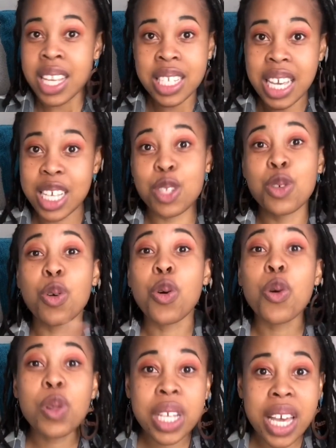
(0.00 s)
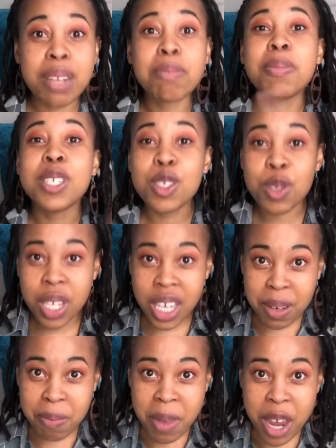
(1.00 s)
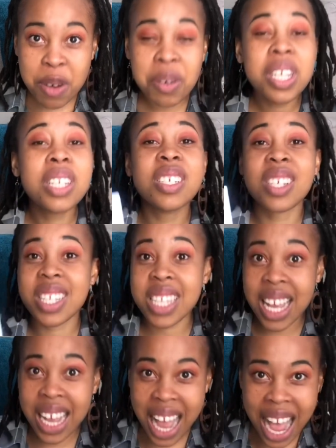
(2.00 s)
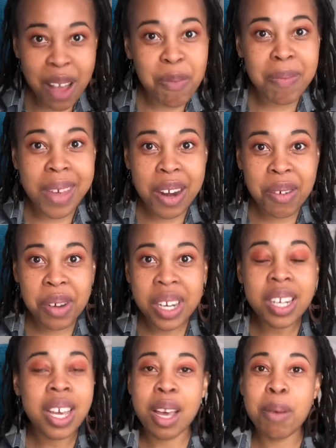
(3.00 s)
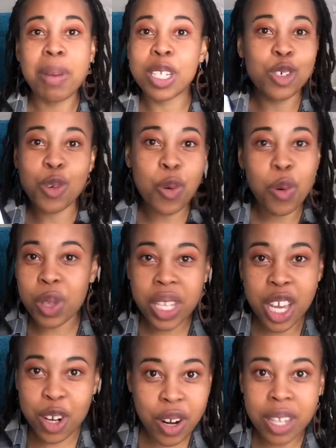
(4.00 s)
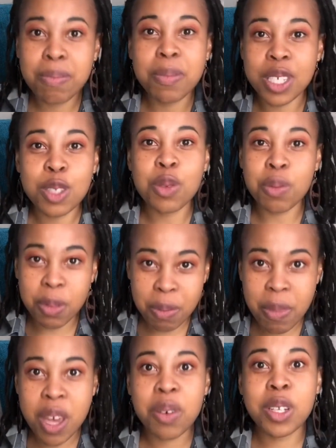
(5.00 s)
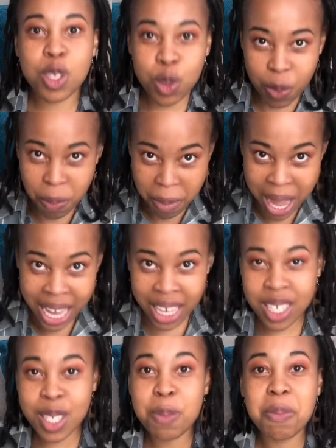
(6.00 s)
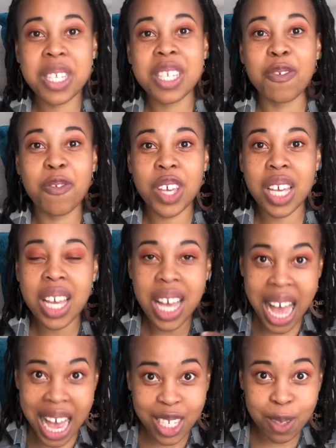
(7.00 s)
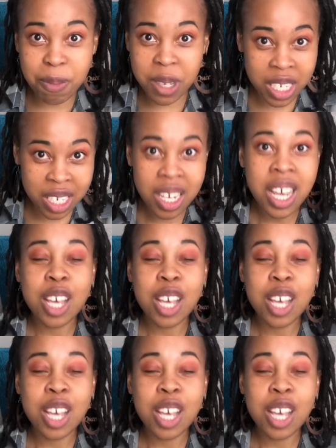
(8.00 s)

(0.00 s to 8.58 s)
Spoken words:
Yes, your goal can be to get married, just like I'm married, but your goal cannot be to be married to my specific husband.